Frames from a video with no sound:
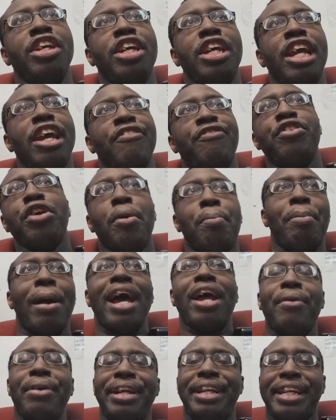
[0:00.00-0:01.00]
if your
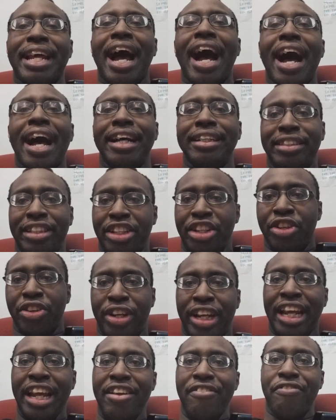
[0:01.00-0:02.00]
battery dies in your
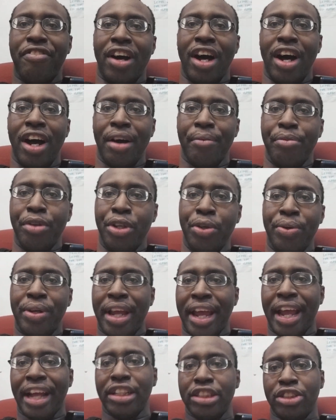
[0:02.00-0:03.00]
key fob, you
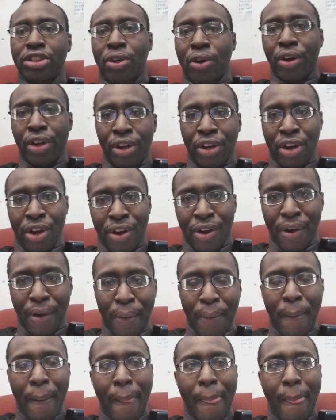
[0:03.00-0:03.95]
can't start your car.